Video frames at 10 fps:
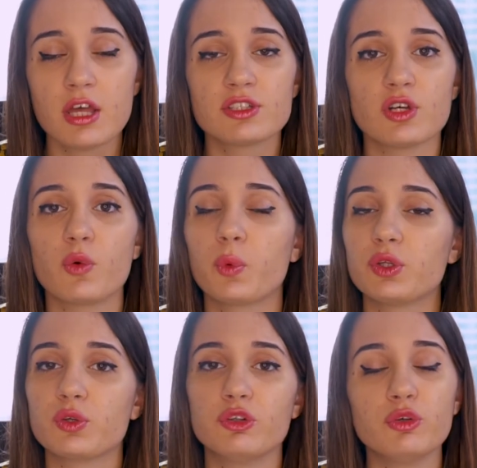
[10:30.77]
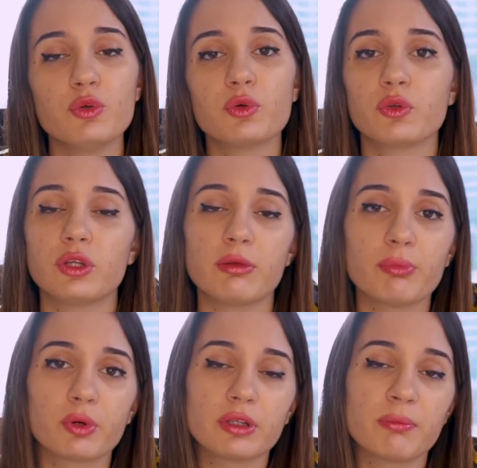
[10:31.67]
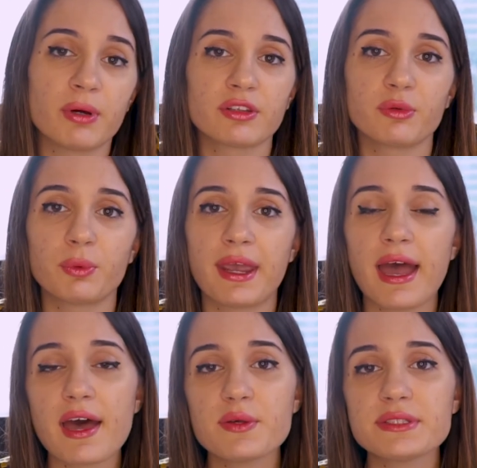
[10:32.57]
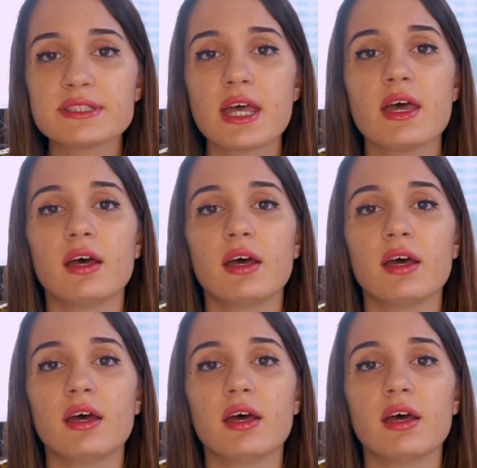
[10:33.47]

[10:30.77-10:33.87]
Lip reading: So what you could do, you could import in a bonded warehouse,